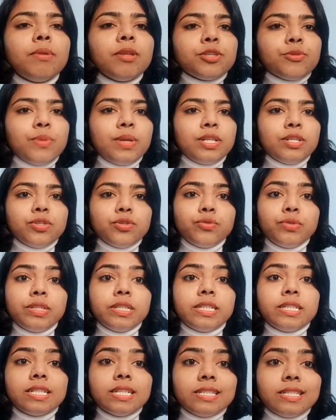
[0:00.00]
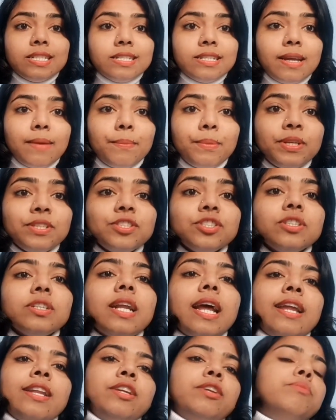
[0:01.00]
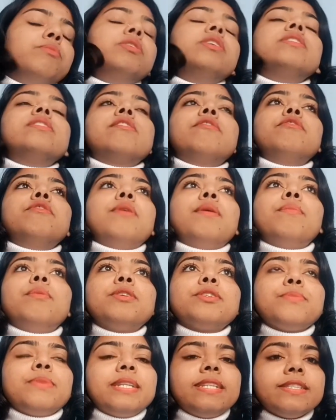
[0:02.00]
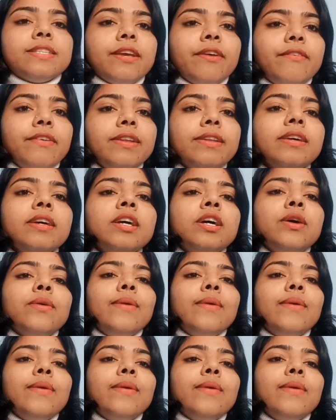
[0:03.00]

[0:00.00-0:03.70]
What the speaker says: plus minus 2 degrees Celsius temperature and humidity 75 plus minus 7,